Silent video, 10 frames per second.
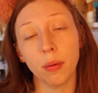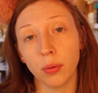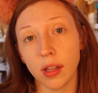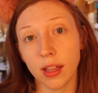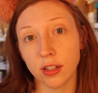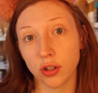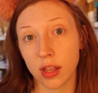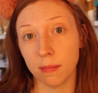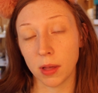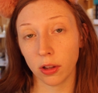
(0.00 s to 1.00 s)
I would really like to
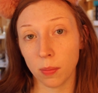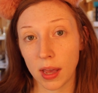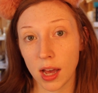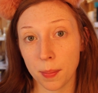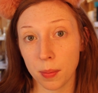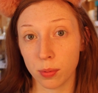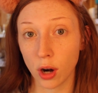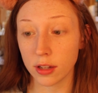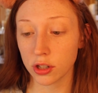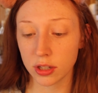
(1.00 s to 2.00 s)
try the Milk Makeup
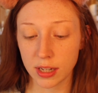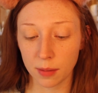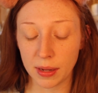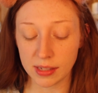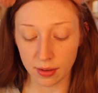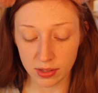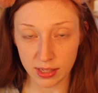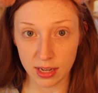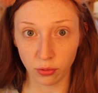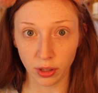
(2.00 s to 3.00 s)
bronzer stick because I've
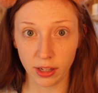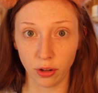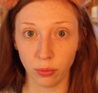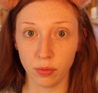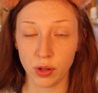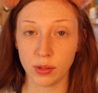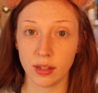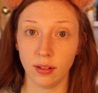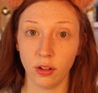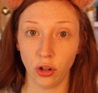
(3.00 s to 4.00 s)
seen really good reviews
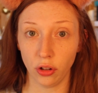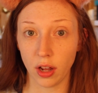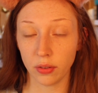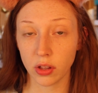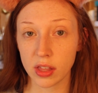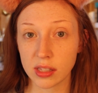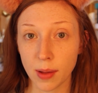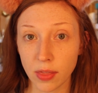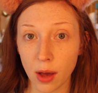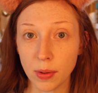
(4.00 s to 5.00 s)
and heard a lot of good things
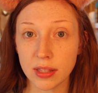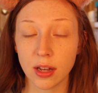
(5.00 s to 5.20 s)
about that one.